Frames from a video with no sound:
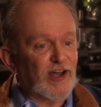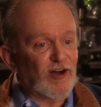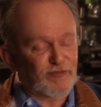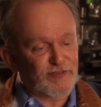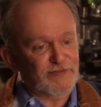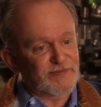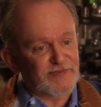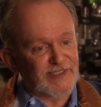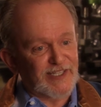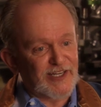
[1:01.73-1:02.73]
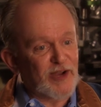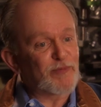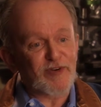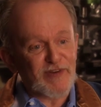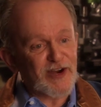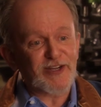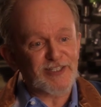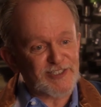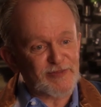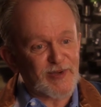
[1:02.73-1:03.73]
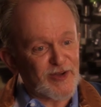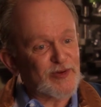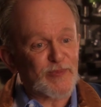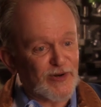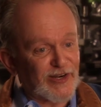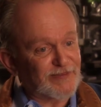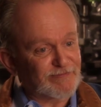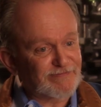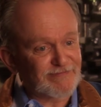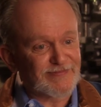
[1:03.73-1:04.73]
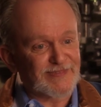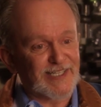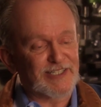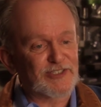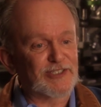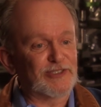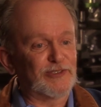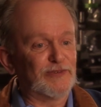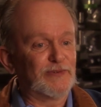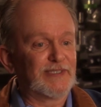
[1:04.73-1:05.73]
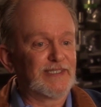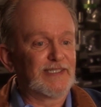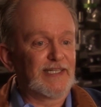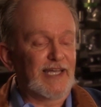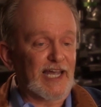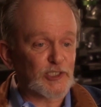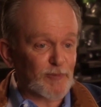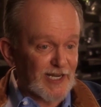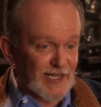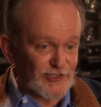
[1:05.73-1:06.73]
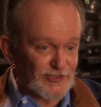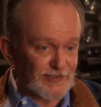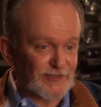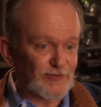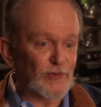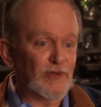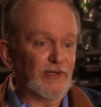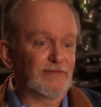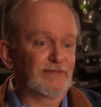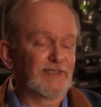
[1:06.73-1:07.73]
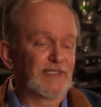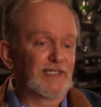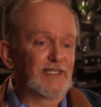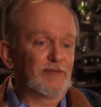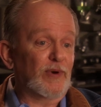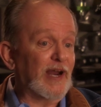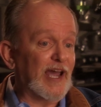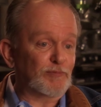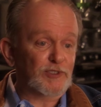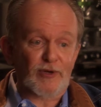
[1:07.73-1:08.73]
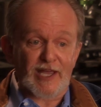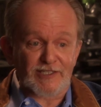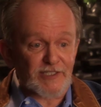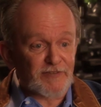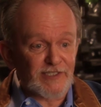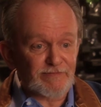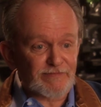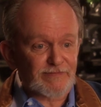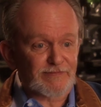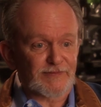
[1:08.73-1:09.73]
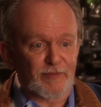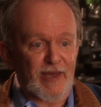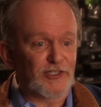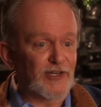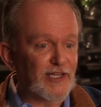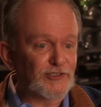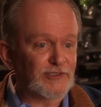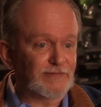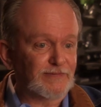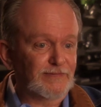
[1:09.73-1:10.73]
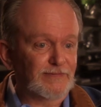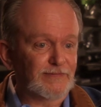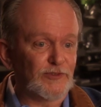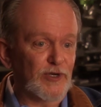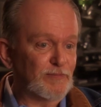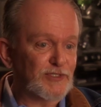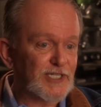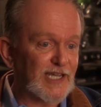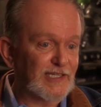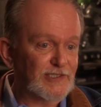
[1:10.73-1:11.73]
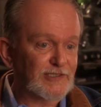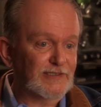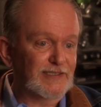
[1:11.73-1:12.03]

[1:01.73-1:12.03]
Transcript: off uh, a number of areas in my own brain as to explanations for perhaps creativity, imagination, dream states,